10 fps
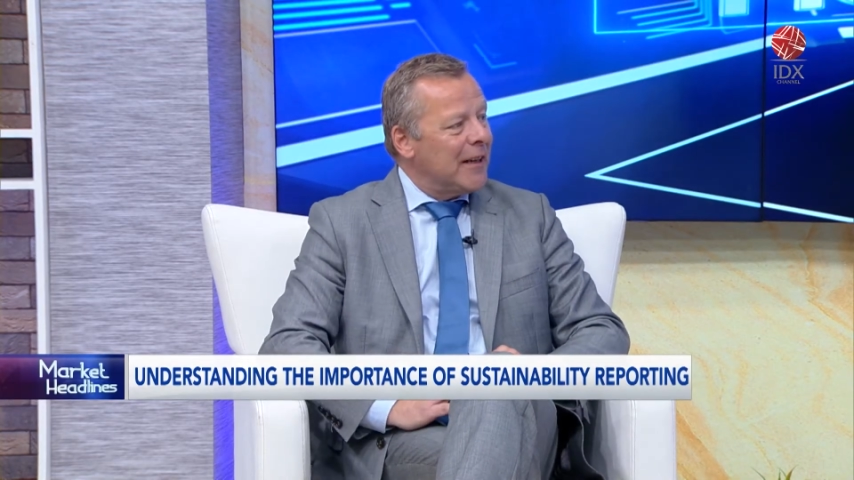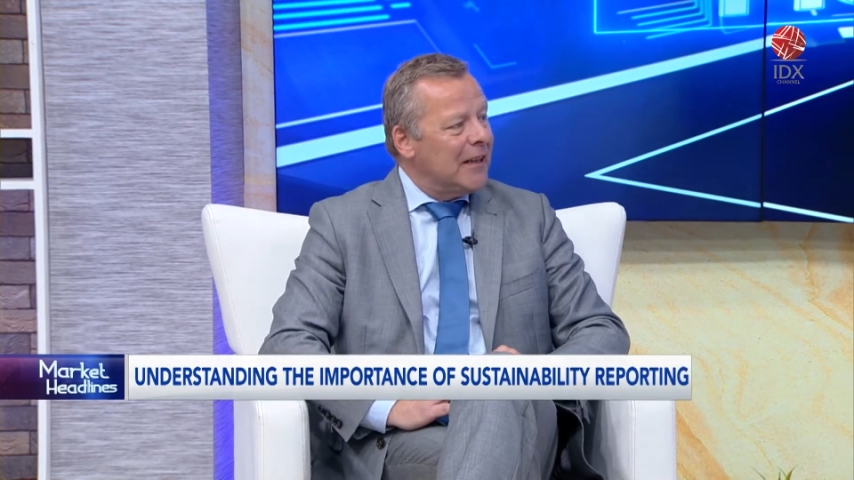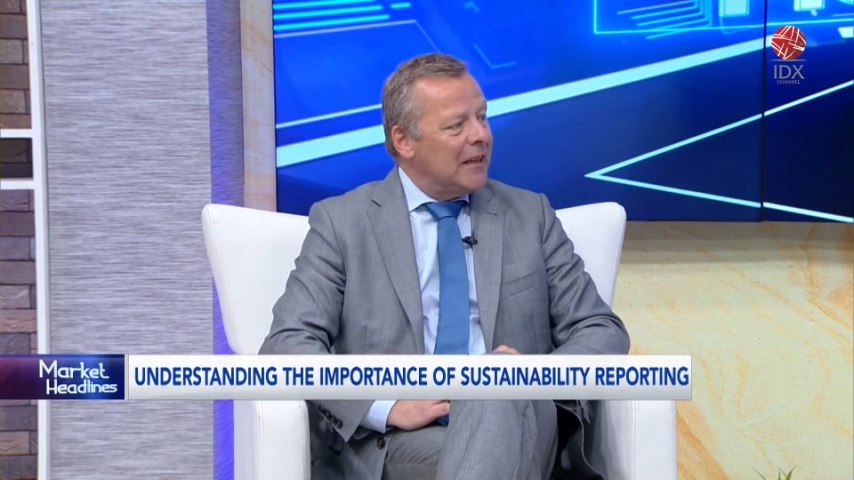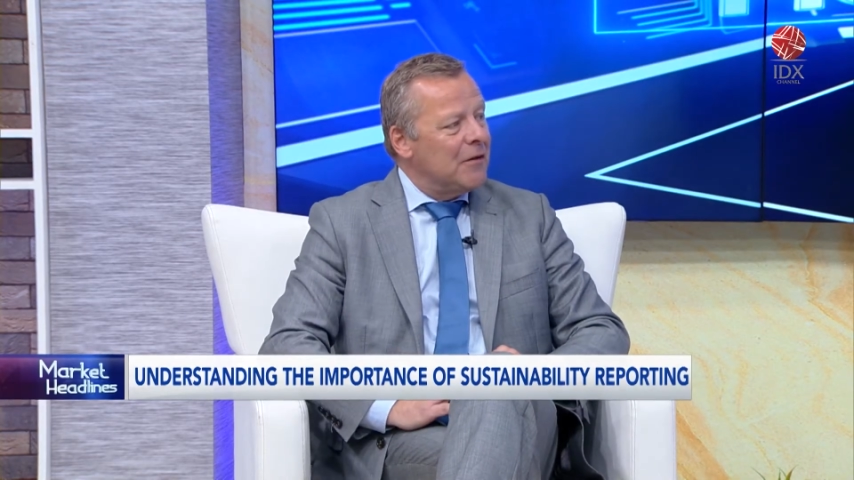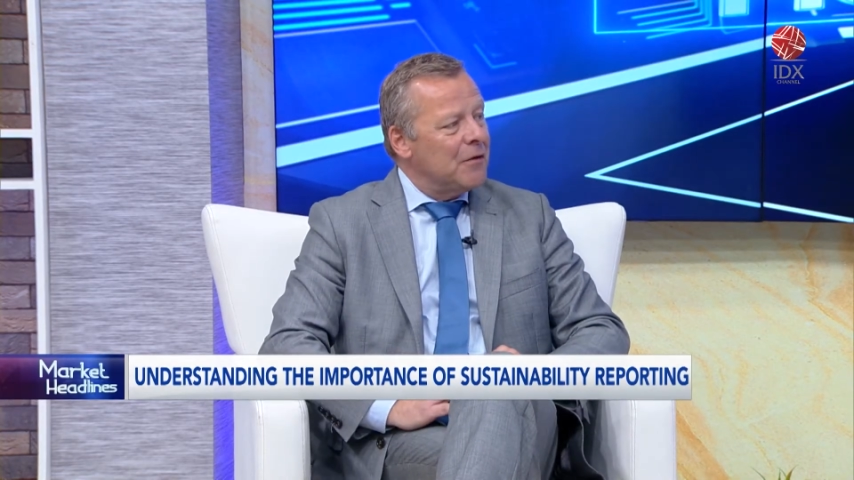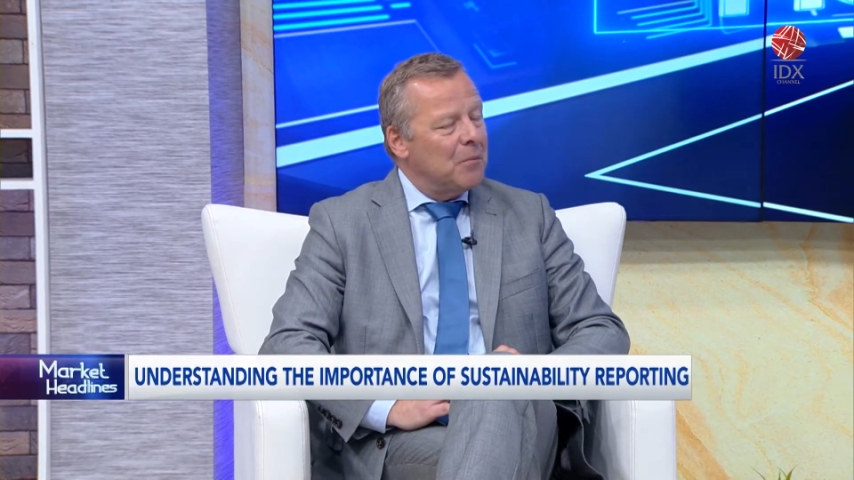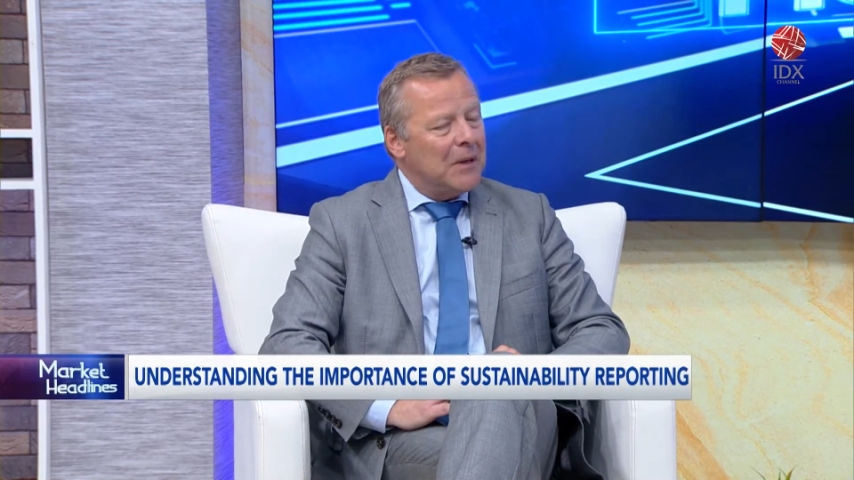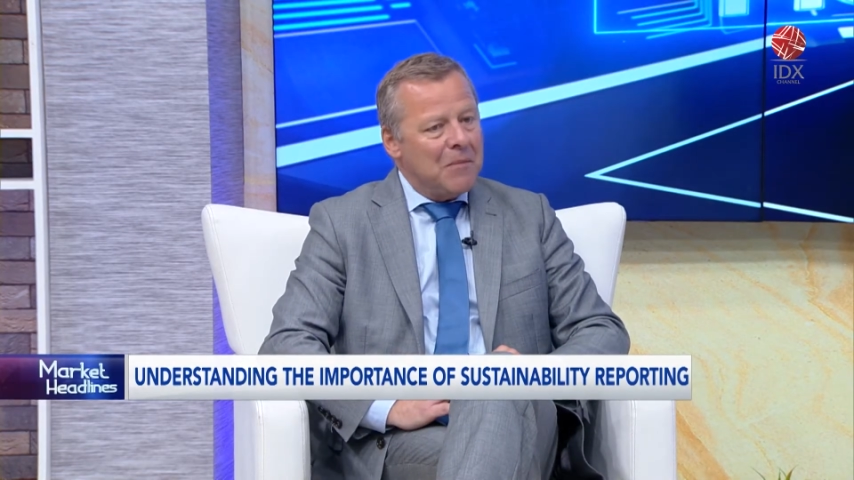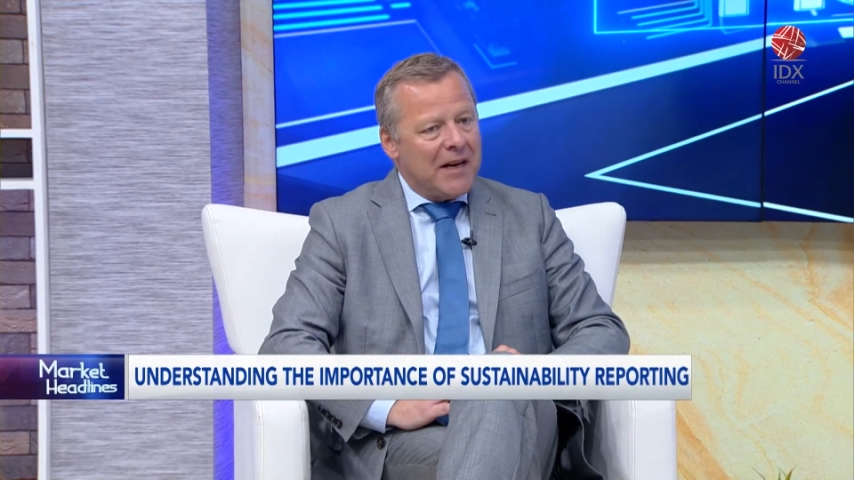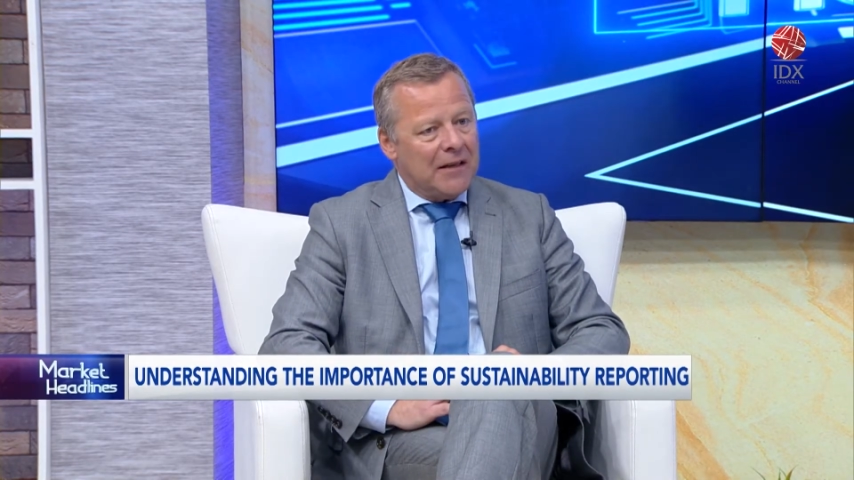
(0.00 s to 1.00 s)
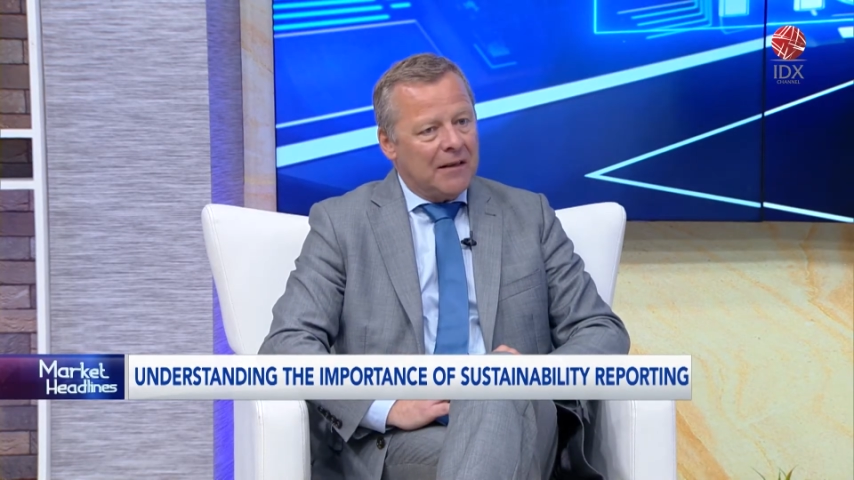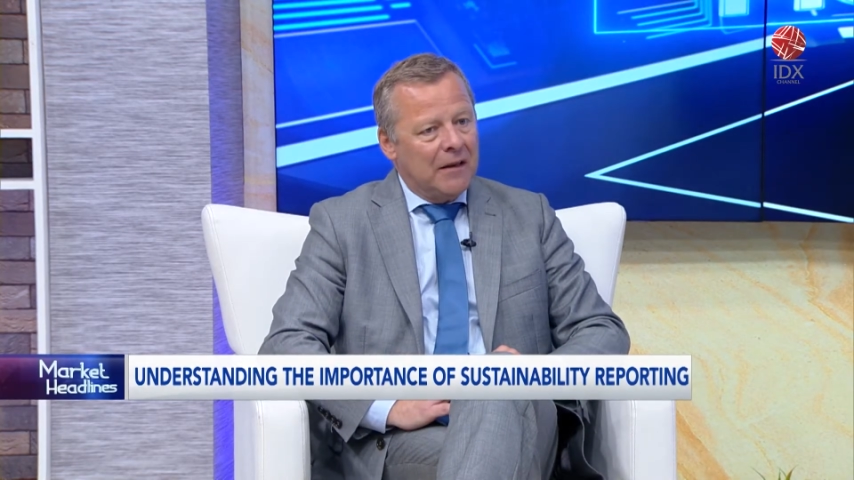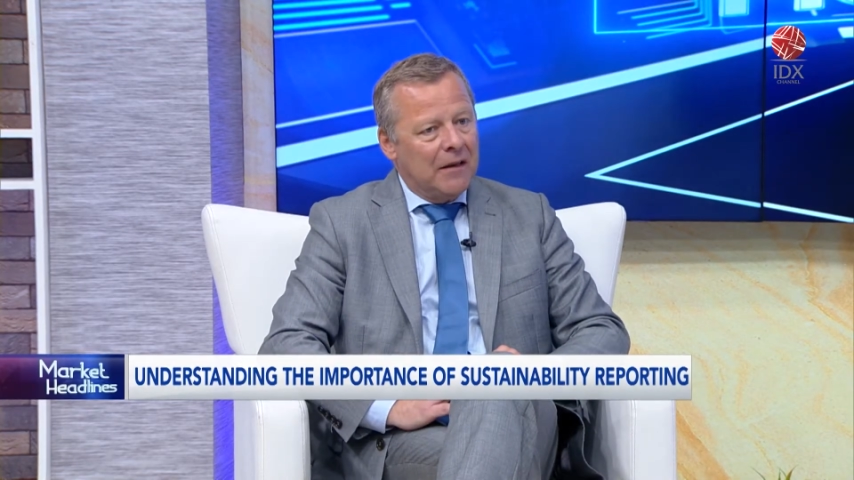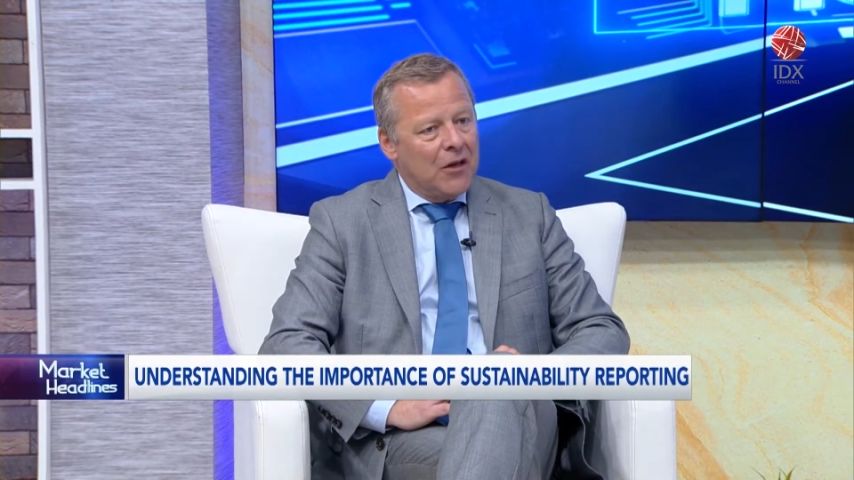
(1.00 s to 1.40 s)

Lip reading: can even be made.